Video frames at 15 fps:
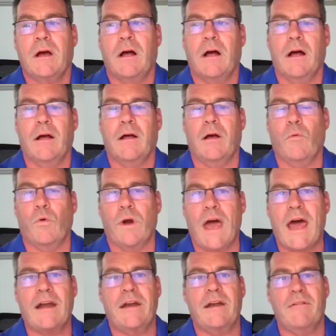We're
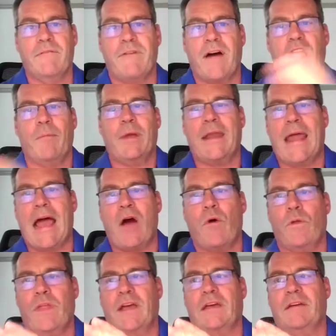not in an environment now
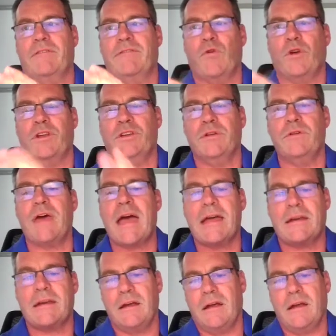where they can afford to do
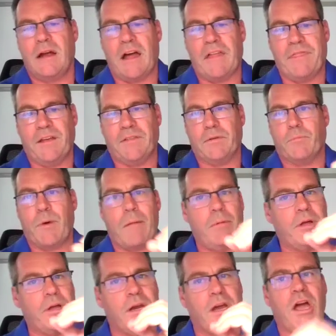that. I think they're
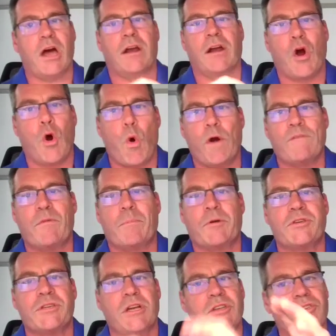probably going to cut a quarter of a
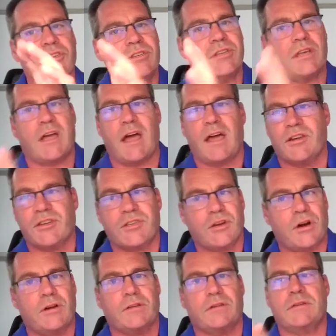percent just to kind of
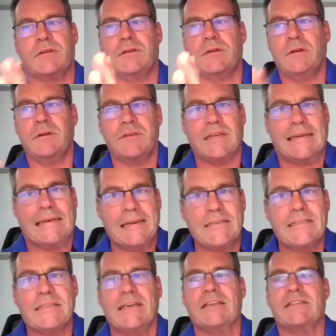start to
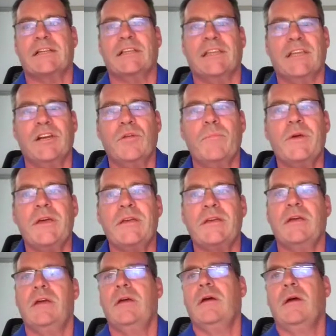ease things a little
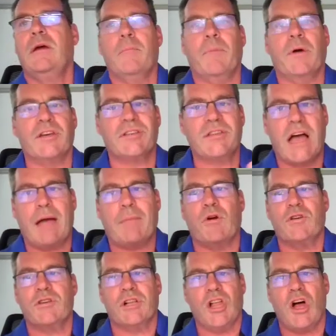bit. But as time
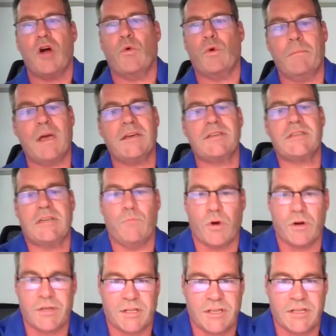goes along, we may see
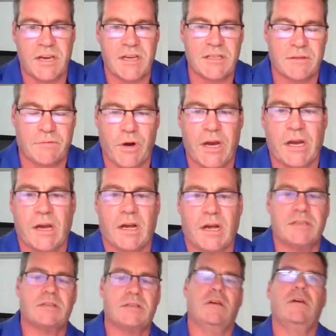more successive rate
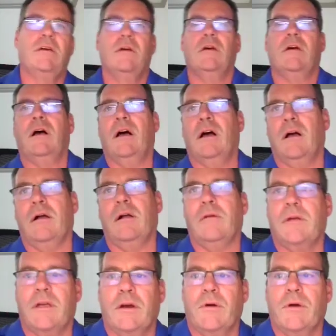cuts,
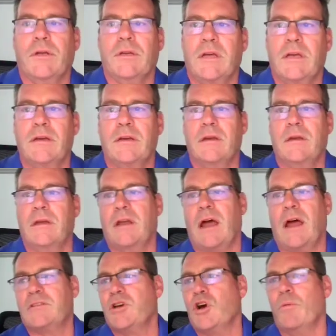in
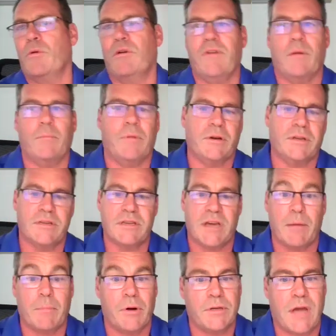October, November,
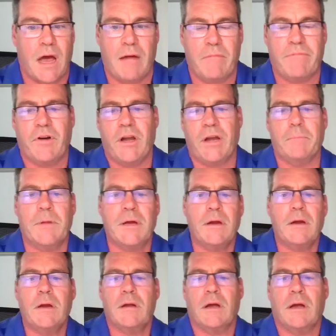December timeframe,
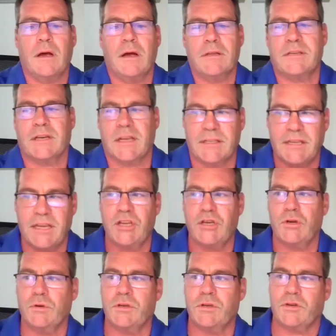to
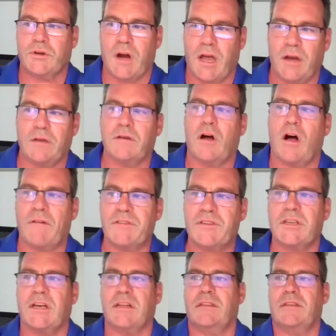continue to try and
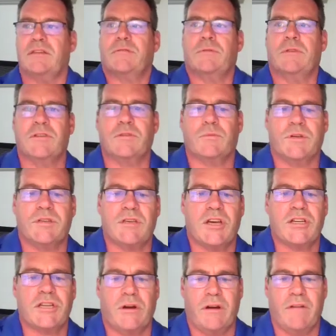offset this
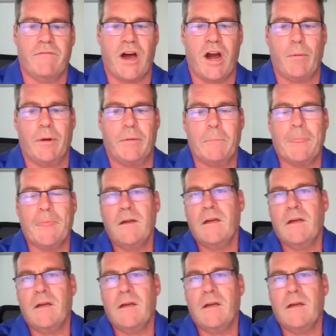recessionary environment.